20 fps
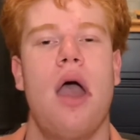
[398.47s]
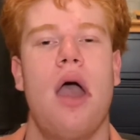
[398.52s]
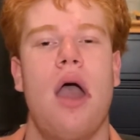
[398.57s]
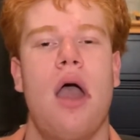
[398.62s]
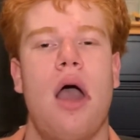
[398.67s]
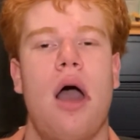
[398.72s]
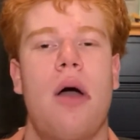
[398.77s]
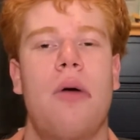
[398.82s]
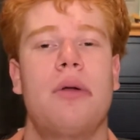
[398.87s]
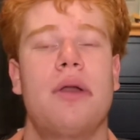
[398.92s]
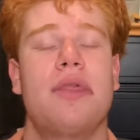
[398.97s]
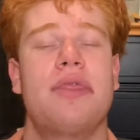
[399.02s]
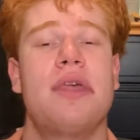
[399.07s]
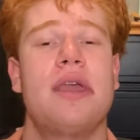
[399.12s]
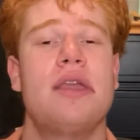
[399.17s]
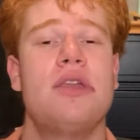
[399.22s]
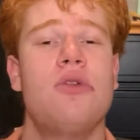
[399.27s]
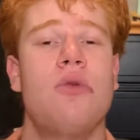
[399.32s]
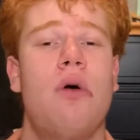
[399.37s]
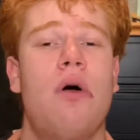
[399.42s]
I want to
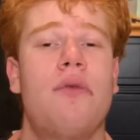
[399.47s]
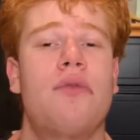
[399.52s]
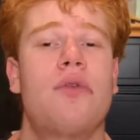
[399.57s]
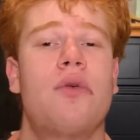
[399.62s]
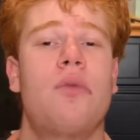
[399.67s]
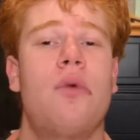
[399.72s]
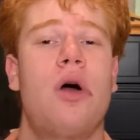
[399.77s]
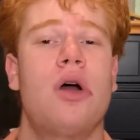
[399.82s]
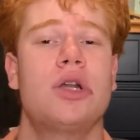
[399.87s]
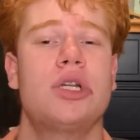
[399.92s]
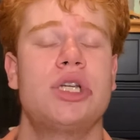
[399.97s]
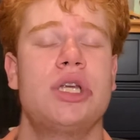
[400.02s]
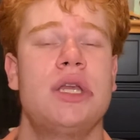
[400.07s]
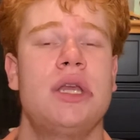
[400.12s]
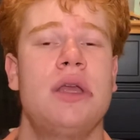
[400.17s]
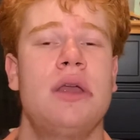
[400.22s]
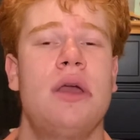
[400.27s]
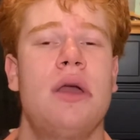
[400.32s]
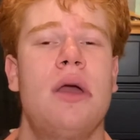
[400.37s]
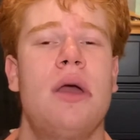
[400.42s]
thank you all for
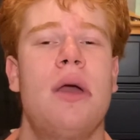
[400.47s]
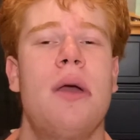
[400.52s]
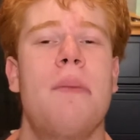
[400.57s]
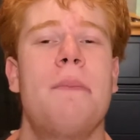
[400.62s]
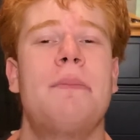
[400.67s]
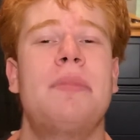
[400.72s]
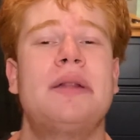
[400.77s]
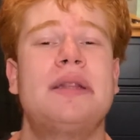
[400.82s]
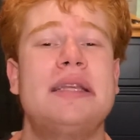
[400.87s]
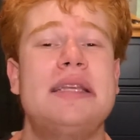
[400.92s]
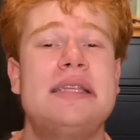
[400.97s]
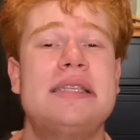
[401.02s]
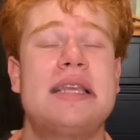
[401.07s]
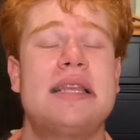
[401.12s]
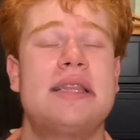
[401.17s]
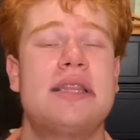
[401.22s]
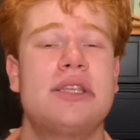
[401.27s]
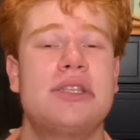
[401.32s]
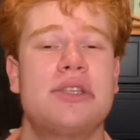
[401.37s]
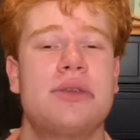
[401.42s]
watching. Please
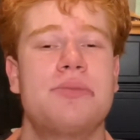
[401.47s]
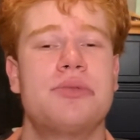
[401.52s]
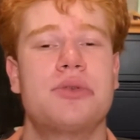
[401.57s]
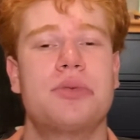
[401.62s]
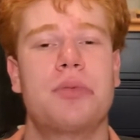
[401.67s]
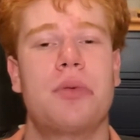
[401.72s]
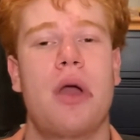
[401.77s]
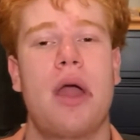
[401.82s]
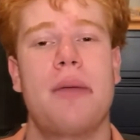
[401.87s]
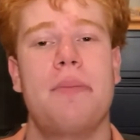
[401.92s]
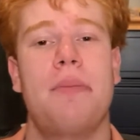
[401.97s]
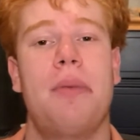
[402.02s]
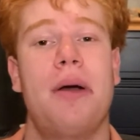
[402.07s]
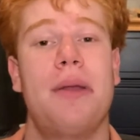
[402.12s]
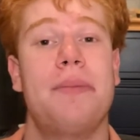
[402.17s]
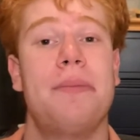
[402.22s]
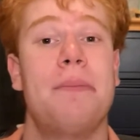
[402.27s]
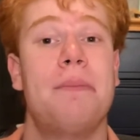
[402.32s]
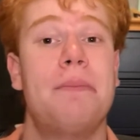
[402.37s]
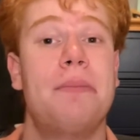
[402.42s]
hit the subscribe
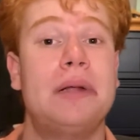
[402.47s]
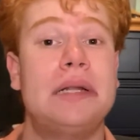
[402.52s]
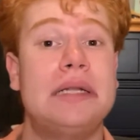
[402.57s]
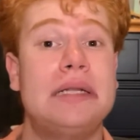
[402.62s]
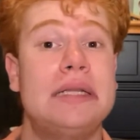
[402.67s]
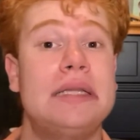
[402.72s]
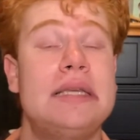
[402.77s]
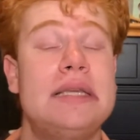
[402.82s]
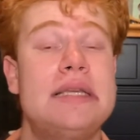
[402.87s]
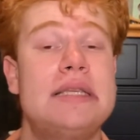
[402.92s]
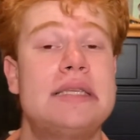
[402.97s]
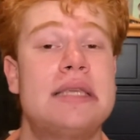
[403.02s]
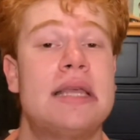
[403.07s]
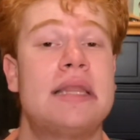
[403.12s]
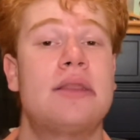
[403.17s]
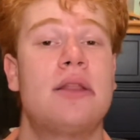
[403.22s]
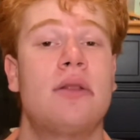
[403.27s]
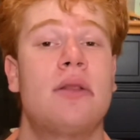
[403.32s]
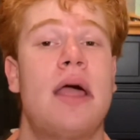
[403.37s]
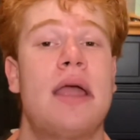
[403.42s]
button. Please
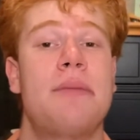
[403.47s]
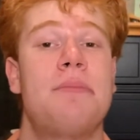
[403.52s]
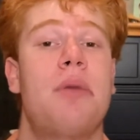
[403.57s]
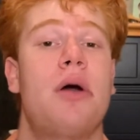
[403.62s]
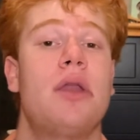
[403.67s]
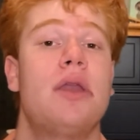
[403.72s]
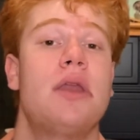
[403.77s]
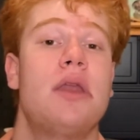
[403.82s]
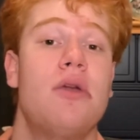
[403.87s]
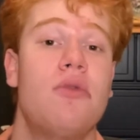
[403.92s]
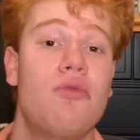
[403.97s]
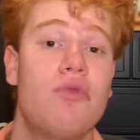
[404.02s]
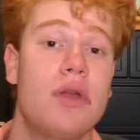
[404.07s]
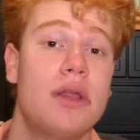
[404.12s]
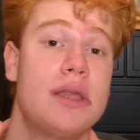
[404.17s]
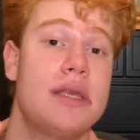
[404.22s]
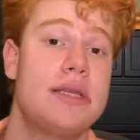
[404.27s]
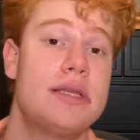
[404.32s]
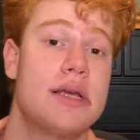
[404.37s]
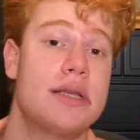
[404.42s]
hit the like button. It
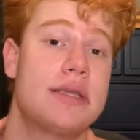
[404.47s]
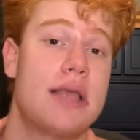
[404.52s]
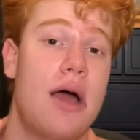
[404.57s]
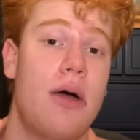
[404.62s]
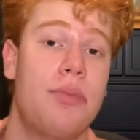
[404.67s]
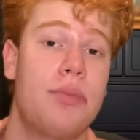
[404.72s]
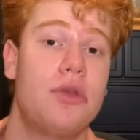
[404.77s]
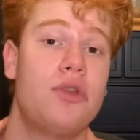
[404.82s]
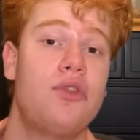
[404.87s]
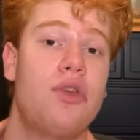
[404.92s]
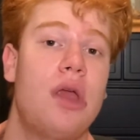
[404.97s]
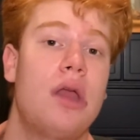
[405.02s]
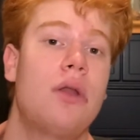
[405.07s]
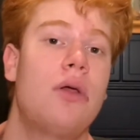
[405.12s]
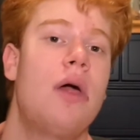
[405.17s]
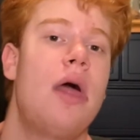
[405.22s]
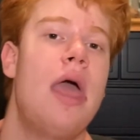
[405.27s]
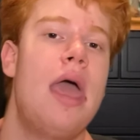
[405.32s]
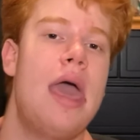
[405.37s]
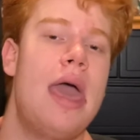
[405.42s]
really does help the
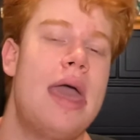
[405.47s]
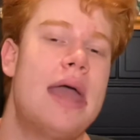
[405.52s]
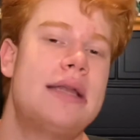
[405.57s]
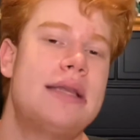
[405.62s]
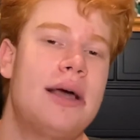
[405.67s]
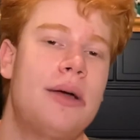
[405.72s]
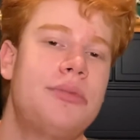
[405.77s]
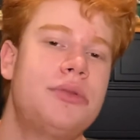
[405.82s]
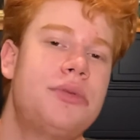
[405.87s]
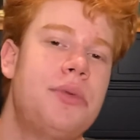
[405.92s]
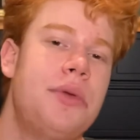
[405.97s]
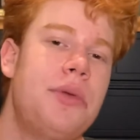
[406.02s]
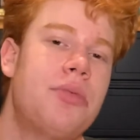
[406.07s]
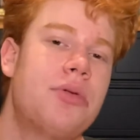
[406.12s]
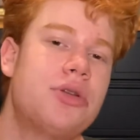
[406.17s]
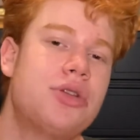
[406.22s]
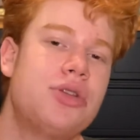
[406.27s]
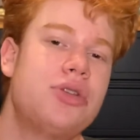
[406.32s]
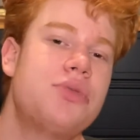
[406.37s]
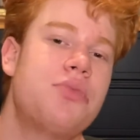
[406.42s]
channel and helps me
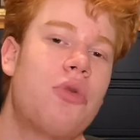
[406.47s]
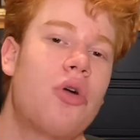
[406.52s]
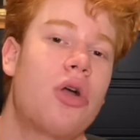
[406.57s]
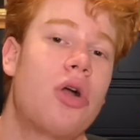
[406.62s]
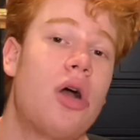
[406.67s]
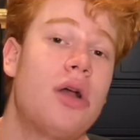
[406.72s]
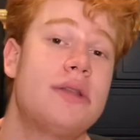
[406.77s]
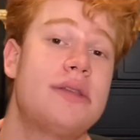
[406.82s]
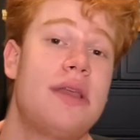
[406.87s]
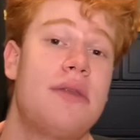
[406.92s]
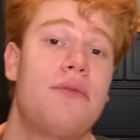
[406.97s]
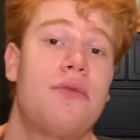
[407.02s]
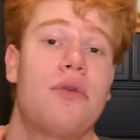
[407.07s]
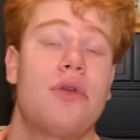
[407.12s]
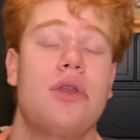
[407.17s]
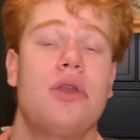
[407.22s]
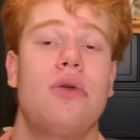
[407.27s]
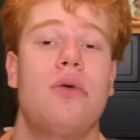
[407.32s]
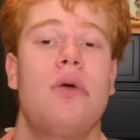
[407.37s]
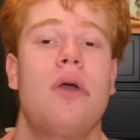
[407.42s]
produce more content for
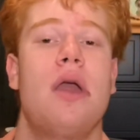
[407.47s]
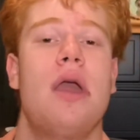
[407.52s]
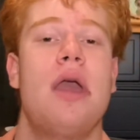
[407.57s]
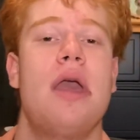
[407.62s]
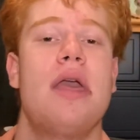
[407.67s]
you.